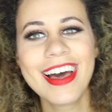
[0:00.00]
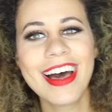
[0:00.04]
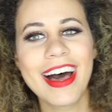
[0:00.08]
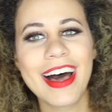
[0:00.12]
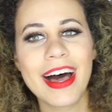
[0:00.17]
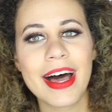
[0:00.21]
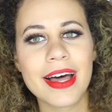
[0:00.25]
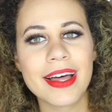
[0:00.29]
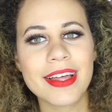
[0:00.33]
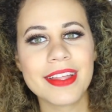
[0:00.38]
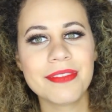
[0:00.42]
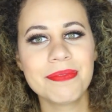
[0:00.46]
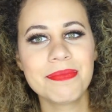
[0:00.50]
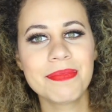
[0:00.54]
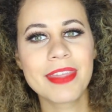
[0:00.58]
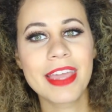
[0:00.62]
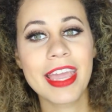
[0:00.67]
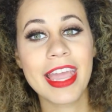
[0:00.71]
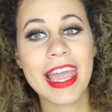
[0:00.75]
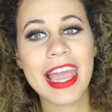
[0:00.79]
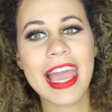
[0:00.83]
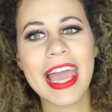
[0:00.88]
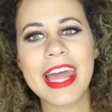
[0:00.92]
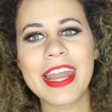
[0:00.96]
And
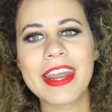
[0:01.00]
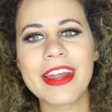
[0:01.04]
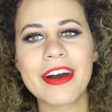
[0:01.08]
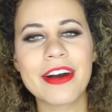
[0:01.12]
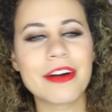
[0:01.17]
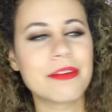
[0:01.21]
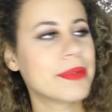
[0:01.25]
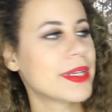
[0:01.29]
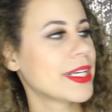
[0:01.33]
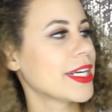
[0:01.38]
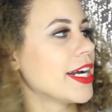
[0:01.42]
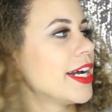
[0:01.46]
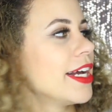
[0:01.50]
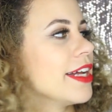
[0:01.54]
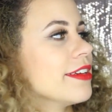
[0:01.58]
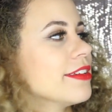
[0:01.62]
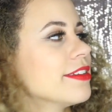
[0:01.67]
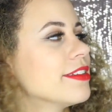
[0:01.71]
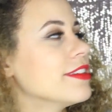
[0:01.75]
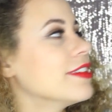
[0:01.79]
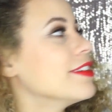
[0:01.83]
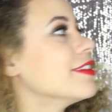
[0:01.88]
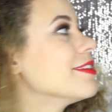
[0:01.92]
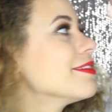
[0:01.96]
oh my
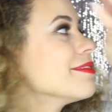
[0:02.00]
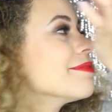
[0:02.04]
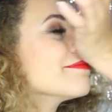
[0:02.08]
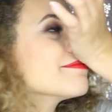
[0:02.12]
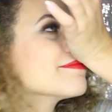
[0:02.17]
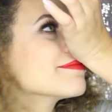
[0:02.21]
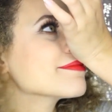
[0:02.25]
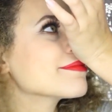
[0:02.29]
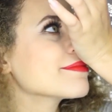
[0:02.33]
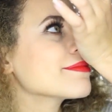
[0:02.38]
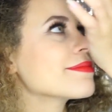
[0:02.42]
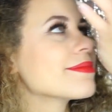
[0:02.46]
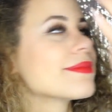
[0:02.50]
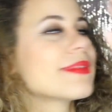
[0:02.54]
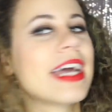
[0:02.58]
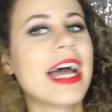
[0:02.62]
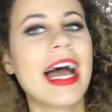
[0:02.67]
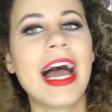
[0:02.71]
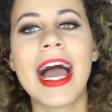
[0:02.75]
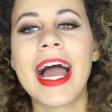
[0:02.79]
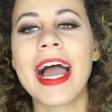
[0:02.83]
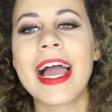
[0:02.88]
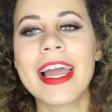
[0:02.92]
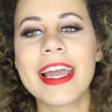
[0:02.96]
god,
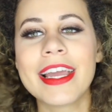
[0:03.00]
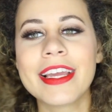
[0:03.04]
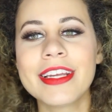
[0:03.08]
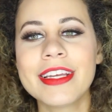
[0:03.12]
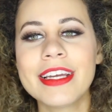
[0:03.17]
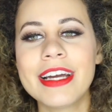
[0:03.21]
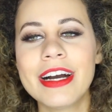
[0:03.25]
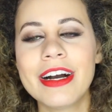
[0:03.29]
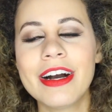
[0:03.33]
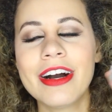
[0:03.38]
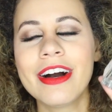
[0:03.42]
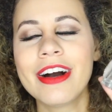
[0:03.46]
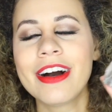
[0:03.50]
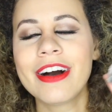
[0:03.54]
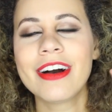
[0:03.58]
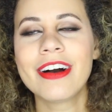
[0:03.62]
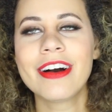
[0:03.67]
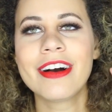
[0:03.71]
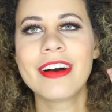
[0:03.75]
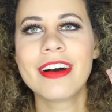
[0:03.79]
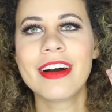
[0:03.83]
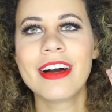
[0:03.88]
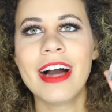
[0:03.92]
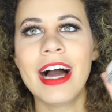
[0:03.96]

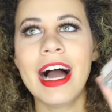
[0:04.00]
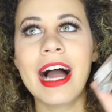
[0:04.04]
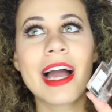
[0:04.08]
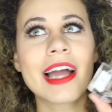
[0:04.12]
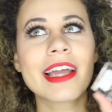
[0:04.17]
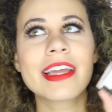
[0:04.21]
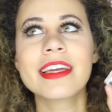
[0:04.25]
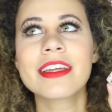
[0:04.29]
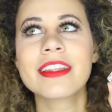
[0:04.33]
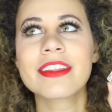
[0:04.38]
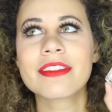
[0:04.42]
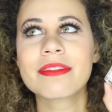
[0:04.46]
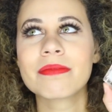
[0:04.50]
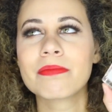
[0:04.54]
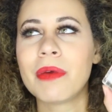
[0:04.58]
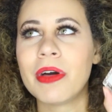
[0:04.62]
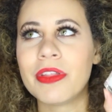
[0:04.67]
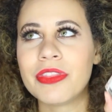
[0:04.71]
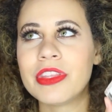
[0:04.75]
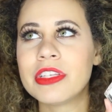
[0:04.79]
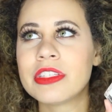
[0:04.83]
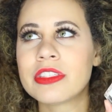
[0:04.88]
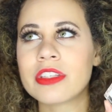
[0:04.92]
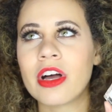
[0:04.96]
I
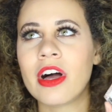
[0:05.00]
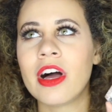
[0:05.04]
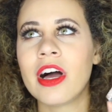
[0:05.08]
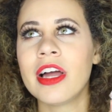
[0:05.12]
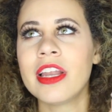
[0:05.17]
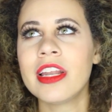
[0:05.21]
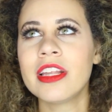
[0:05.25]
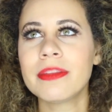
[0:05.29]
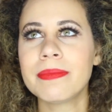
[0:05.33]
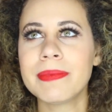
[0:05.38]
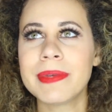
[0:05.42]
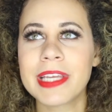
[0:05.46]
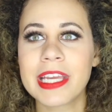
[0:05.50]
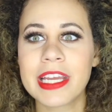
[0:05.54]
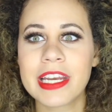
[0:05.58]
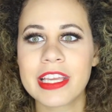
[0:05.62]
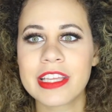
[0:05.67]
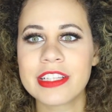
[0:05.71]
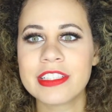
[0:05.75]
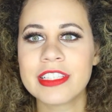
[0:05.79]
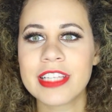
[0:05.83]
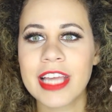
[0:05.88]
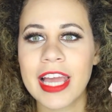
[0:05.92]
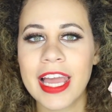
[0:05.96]
put this on at the
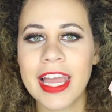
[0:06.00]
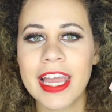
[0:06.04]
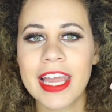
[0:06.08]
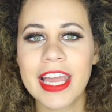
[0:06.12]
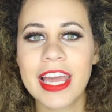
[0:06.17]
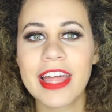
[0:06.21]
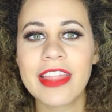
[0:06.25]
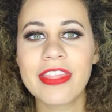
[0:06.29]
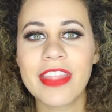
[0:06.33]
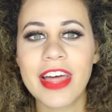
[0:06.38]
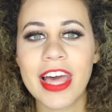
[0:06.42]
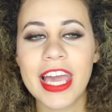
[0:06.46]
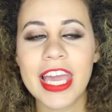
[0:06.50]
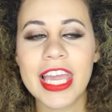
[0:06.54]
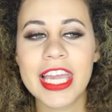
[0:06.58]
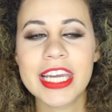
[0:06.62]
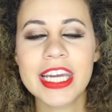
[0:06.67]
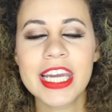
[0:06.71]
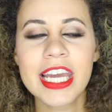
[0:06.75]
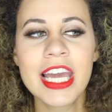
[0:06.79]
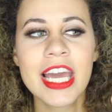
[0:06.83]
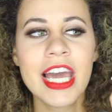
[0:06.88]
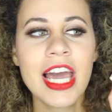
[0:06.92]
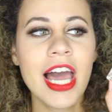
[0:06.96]
beginning of the day, and
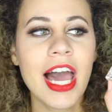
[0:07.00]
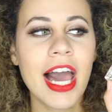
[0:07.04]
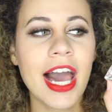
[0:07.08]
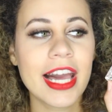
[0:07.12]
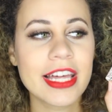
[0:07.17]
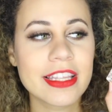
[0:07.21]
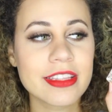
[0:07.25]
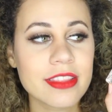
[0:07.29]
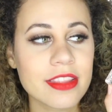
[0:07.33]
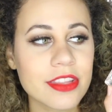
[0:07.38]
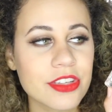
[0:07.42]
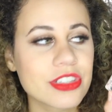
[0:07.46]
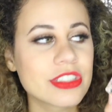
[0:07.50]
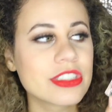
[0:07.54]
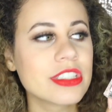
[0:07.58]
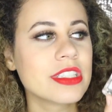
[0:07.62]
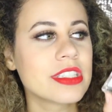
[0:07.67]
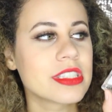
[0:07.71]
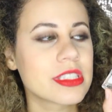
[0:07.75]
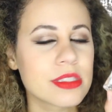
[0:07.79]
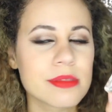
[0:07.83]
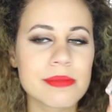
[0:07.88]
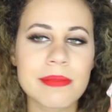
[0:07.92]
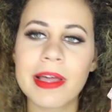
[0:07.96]
like I
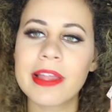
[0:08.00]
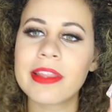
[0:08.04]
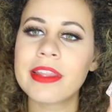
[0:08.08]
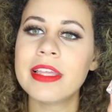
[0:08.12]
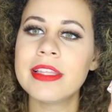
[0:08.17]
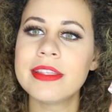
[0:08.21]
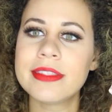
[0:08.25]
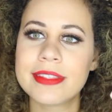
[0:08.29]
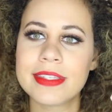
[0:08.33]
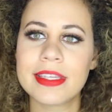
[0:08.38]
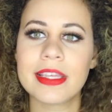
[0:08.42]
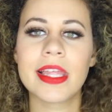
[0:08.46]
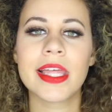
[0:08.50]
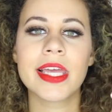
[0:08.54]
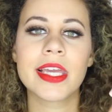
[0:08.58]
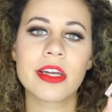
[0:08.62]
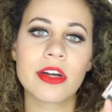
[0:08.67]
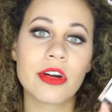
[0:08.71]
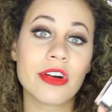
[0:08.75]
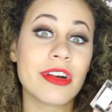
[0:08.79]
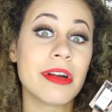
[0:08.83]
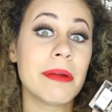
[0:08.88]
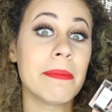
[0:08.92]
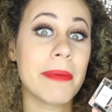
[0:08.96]
literally smell it till I
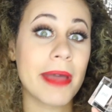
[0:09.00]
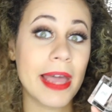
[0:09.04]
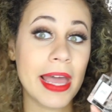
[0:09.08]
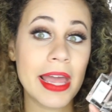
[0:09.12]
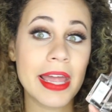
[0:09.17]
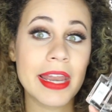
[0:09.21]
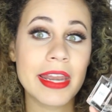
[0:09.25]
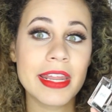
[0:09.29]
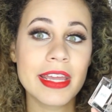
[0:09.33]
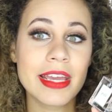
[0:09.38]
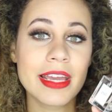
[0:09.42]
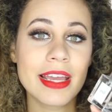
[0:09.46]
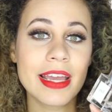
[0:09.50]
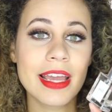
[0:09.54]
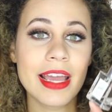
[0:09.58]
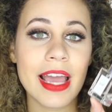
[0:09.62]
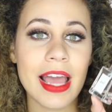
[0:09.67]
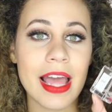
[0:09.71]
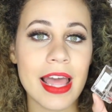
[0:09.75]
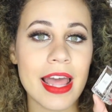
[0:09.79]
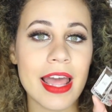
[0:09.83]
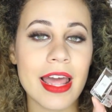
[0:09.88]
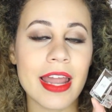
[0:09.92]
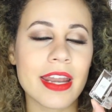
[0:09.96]
go to bed,
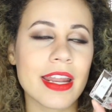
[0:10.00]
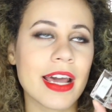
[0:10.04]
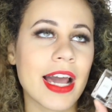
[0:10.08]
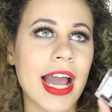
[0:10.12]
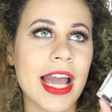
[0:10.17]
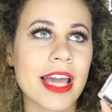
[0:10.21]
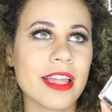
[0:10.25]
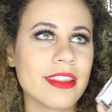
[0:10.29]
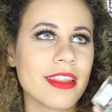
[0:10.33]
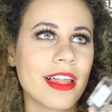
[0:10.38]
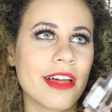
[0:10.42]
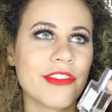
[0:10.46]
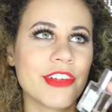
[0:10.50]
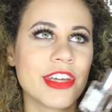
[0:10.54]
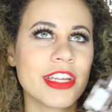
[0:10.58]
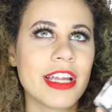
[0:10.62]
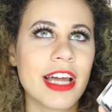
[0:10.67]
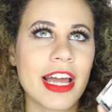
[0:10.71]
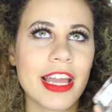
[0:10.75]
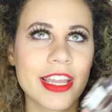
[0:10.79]
and I love it.